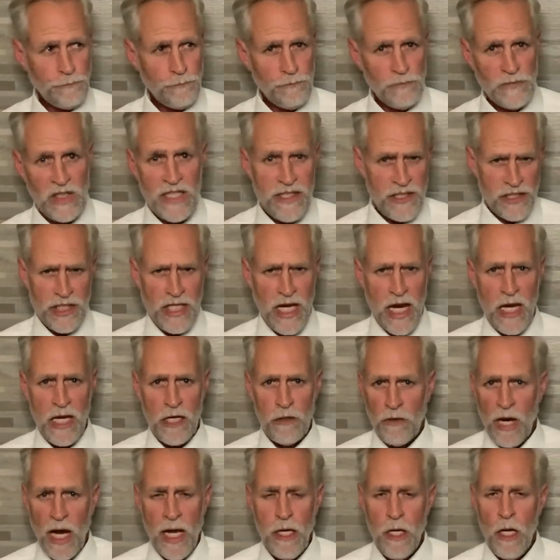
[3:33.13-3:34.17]
Insane,
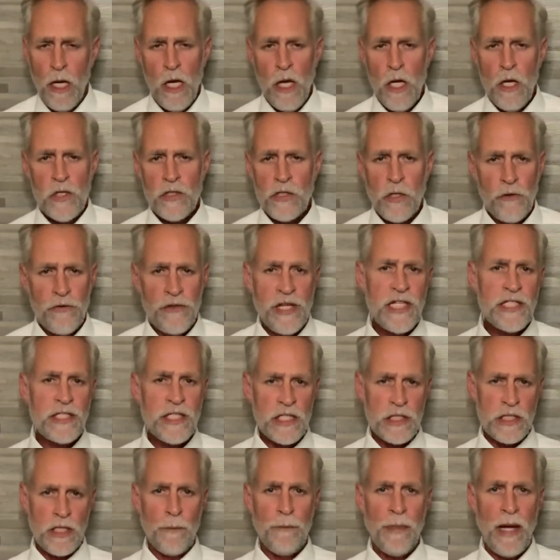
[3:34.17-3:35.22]
right? So this
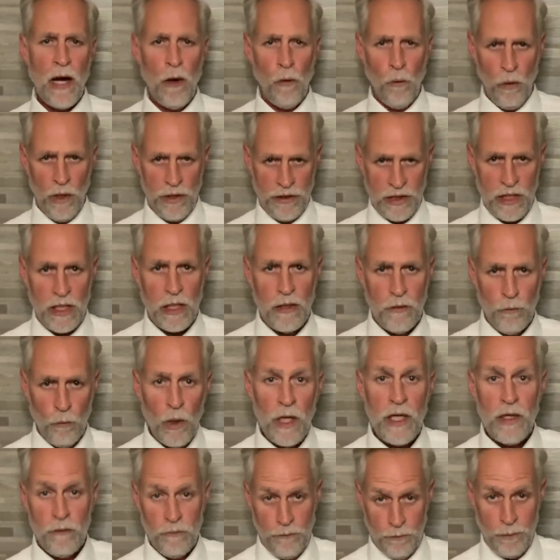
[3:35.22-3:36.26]
is about what the
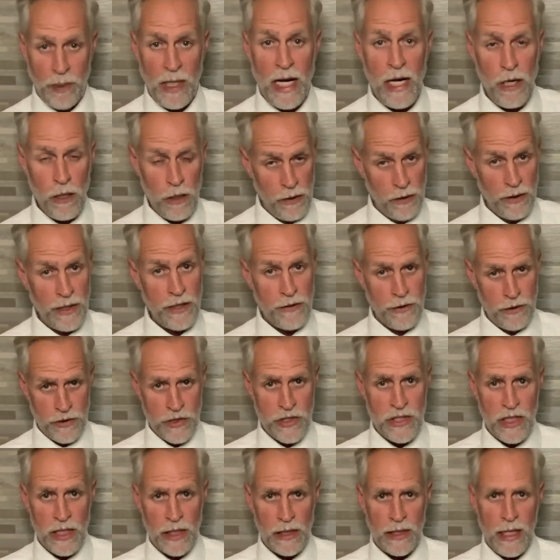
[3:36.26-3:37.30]
what apparently they're
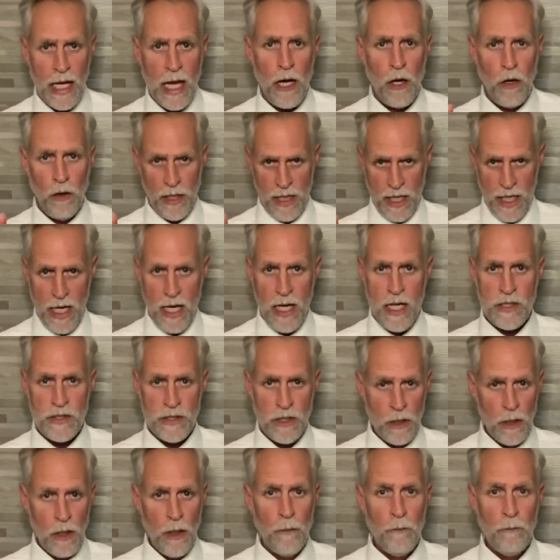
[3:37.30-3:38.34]
seeing now as
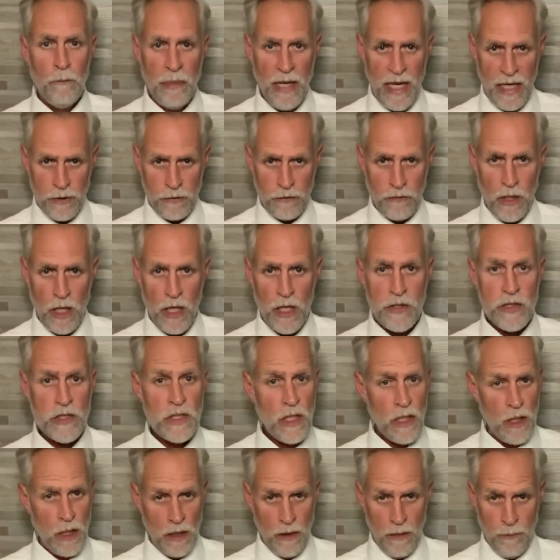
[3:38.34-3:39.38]
bank runs
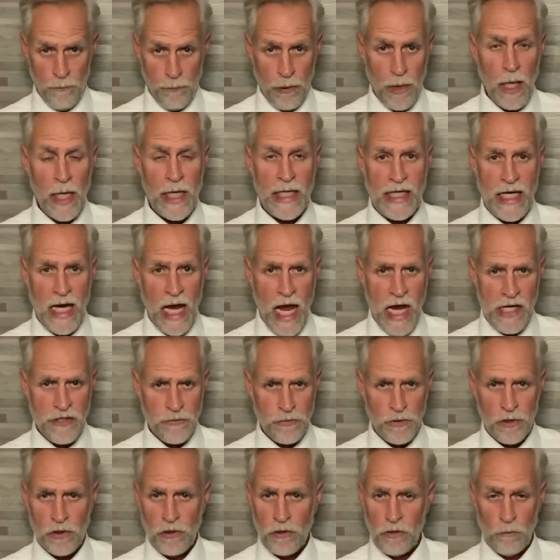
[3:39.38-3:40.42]
and probably cash
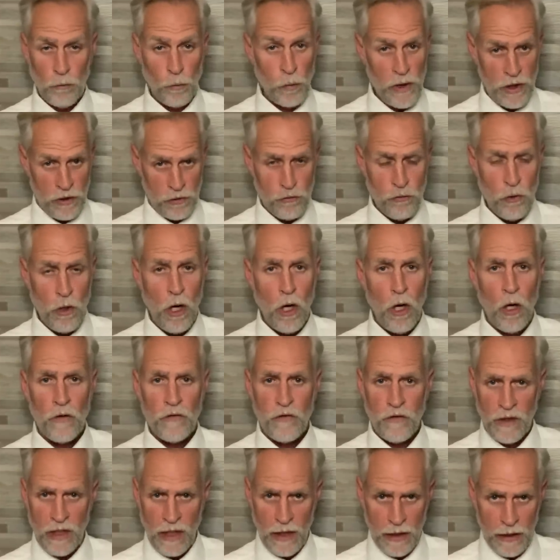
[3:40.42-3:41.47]
withdrawals
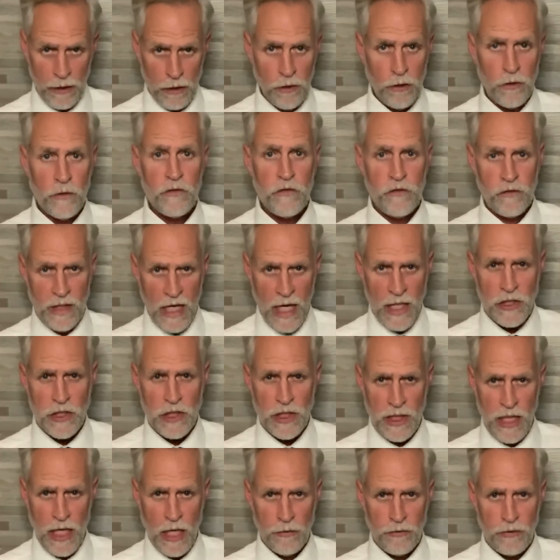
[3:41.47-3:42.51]
getting a little
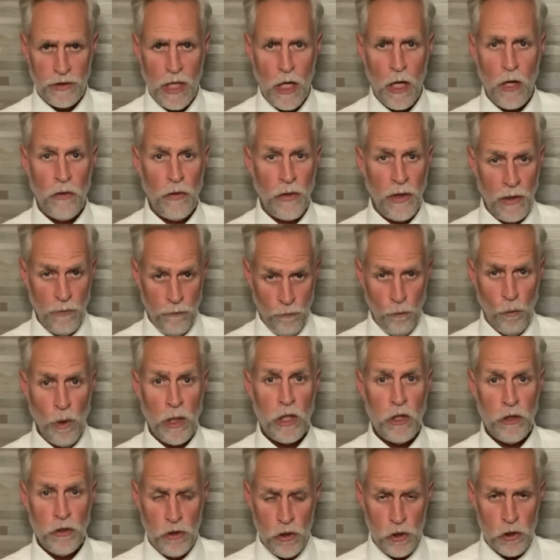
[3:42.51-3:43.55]
sketchy out there. They want
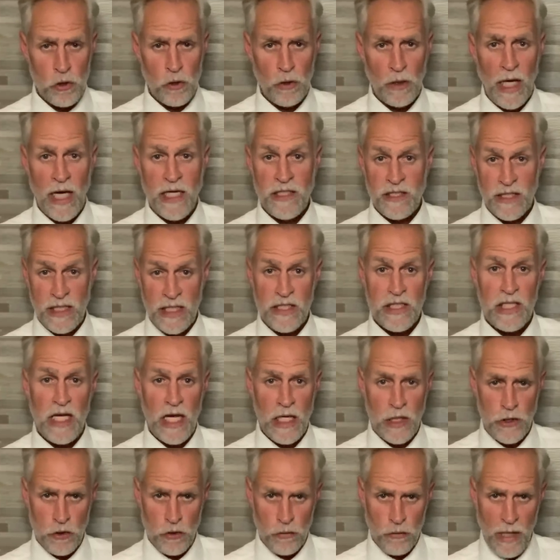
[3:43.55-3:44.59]
to neutralize this
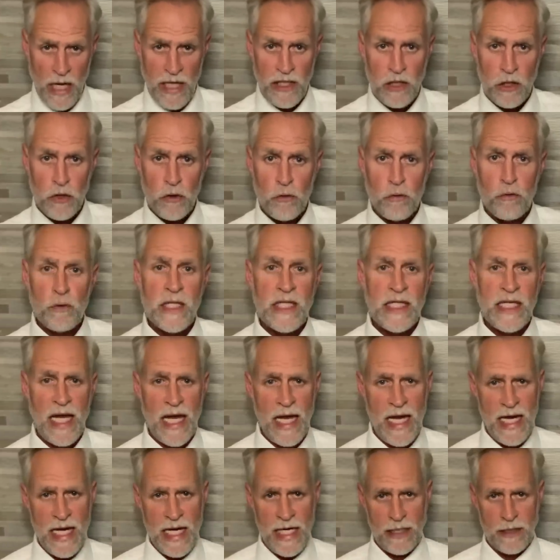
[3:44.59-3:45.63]
and try to
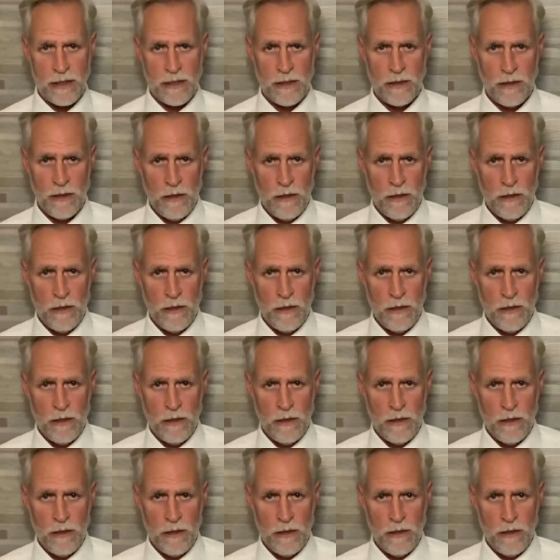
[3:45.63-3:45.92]
create